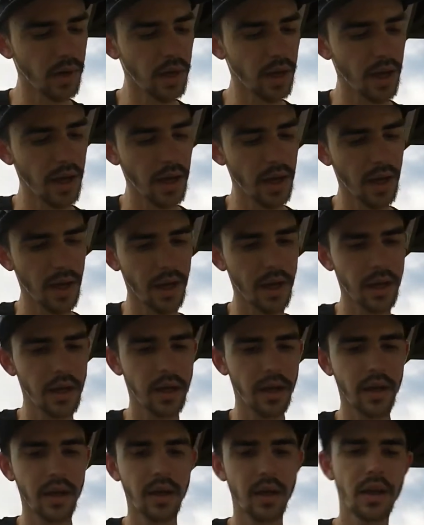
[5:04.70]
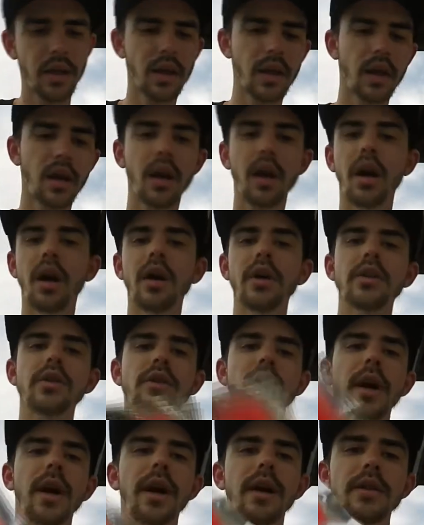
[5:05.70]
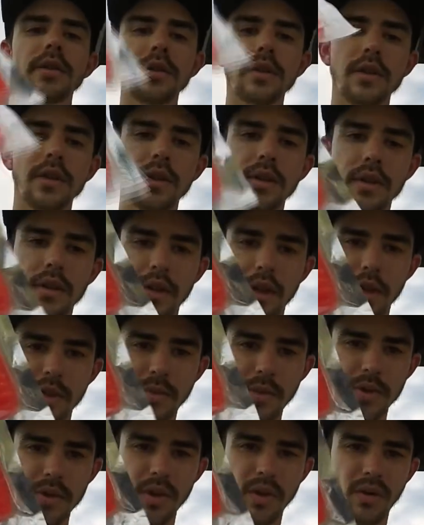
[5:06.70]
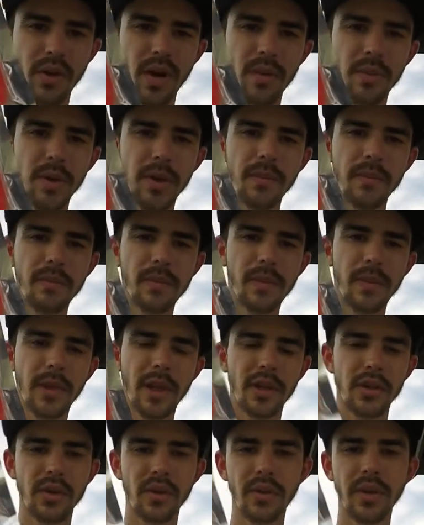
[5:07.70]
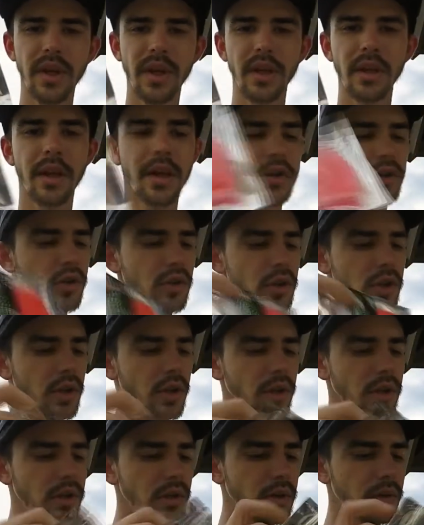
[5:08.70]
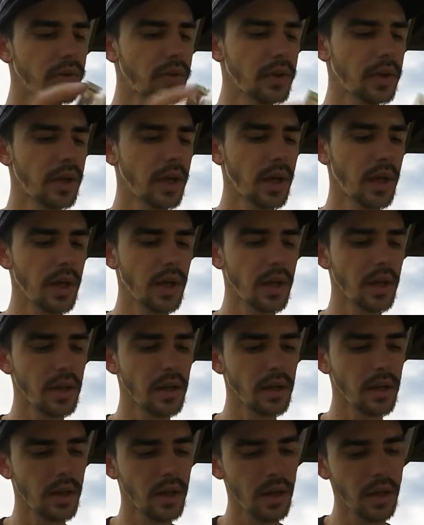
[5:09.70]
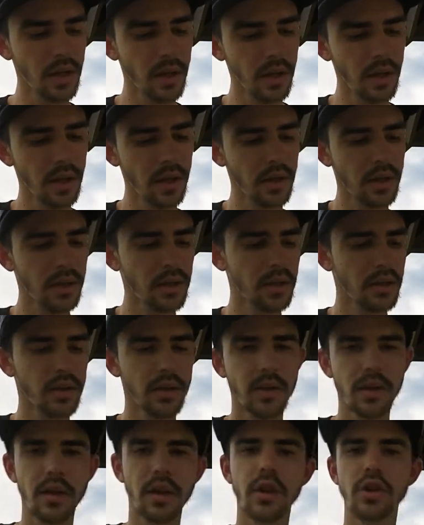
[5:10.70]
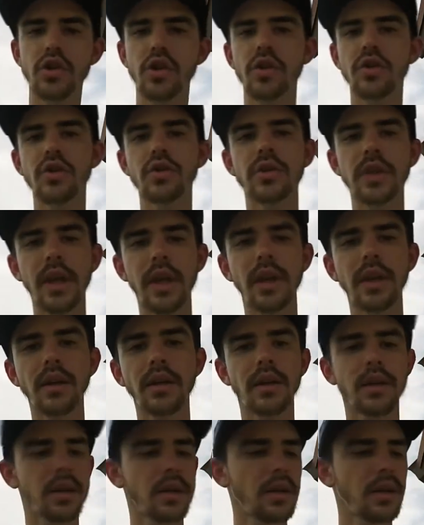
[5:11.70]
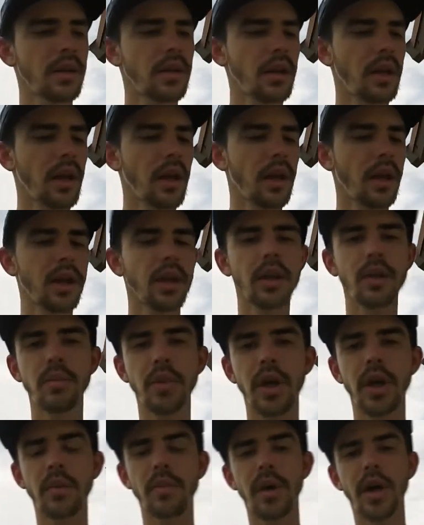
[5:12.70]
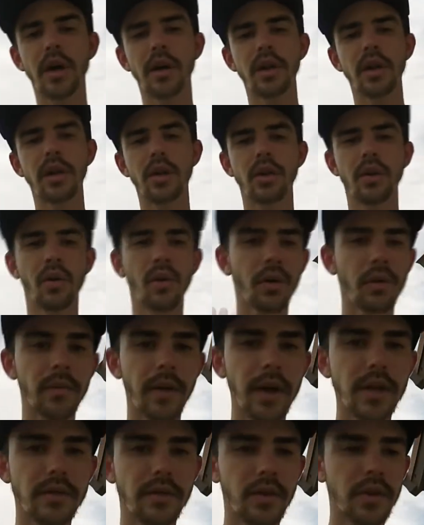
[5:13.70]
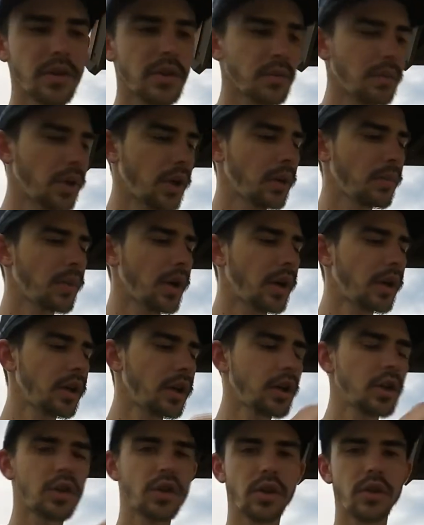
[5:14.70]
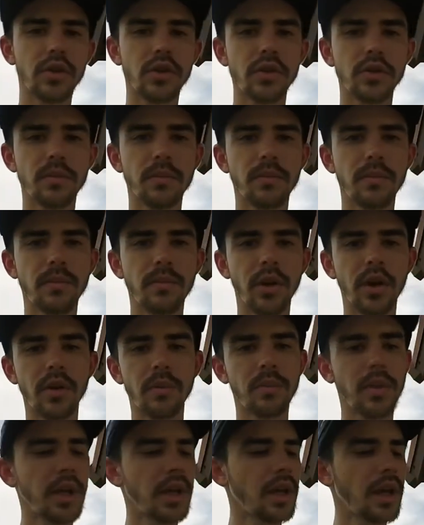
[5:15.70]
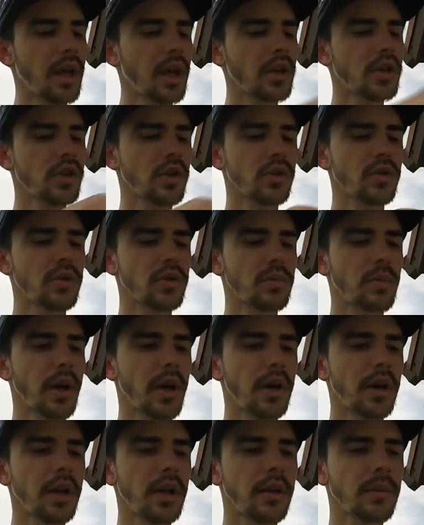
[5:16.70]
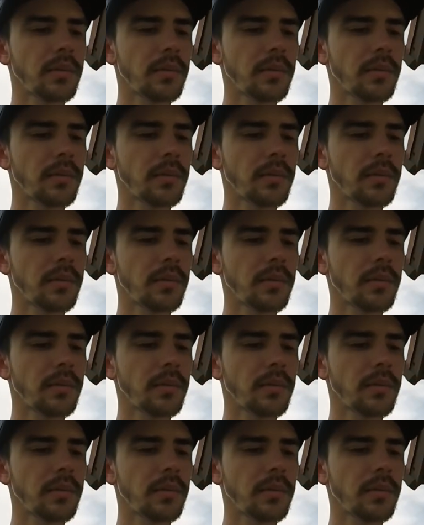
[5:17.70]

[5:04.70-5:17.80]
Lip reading: high contrast, especially crappie. doing like electric chicken, doing a chartreuse head and the pink body, or vice versa, pink body, chartreuse, or pink head, chartreuse body.